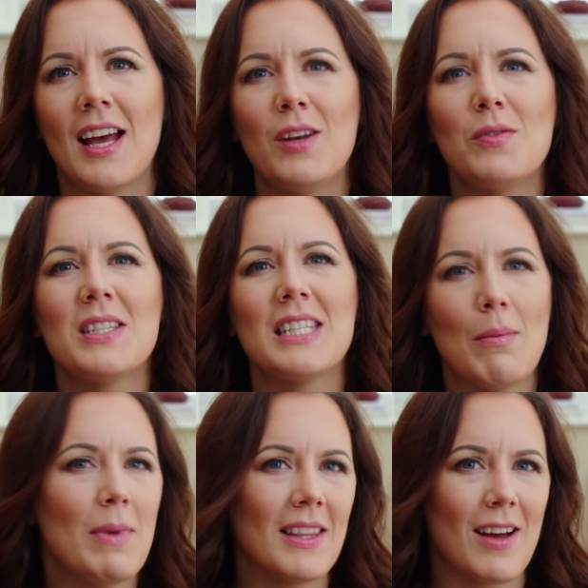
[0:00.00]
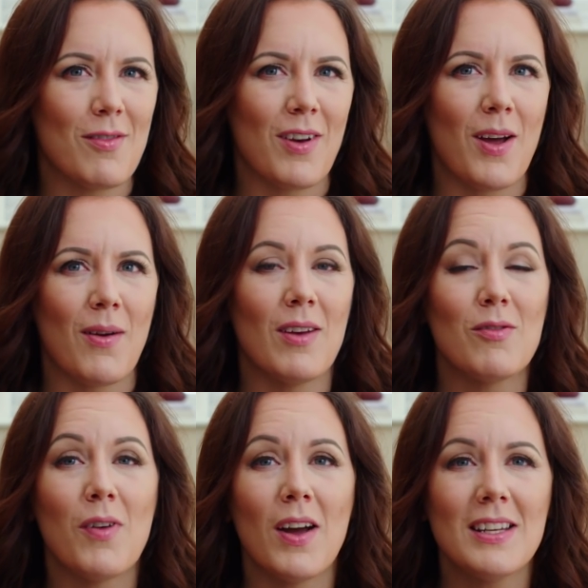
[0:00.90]
and of stemming that flow
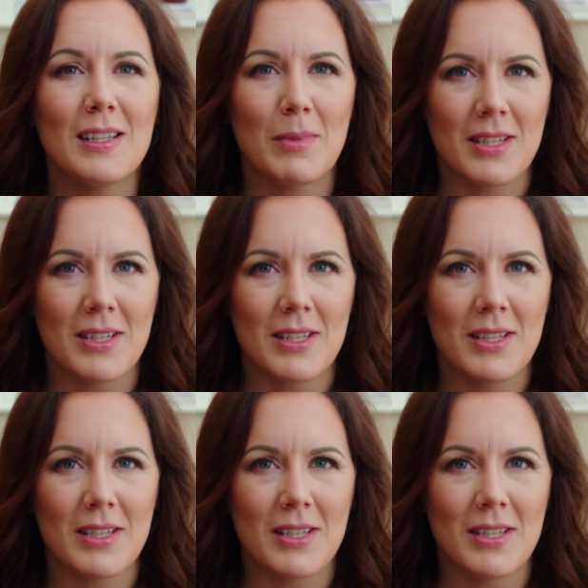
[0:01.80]
and finding